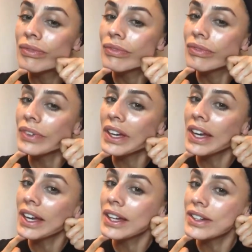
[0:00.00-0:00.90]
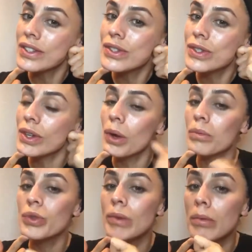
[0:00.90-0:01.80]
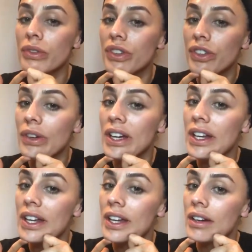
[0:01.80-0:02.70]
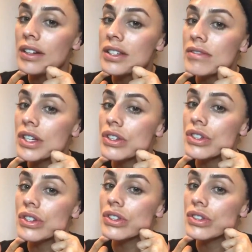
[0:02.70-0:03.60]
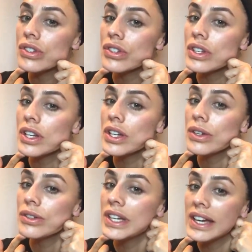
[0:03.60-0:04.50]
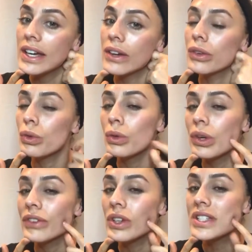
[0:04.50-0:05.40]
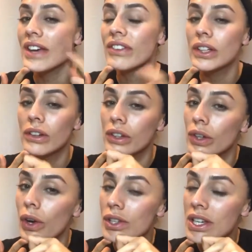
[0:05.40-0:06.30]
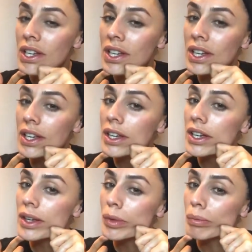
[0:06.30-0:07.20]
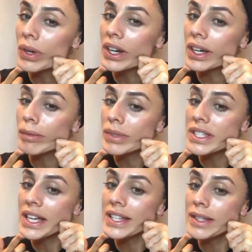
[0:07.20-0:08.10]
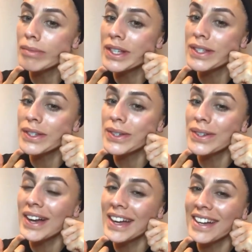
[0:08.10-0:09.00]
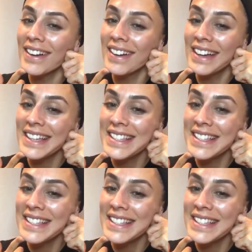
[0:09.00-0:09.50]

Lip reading: And sculpt. Remember, if you feel any areas of tension, just slow down. Oh, definitely got a knot in my masseter muscle. Hi guys.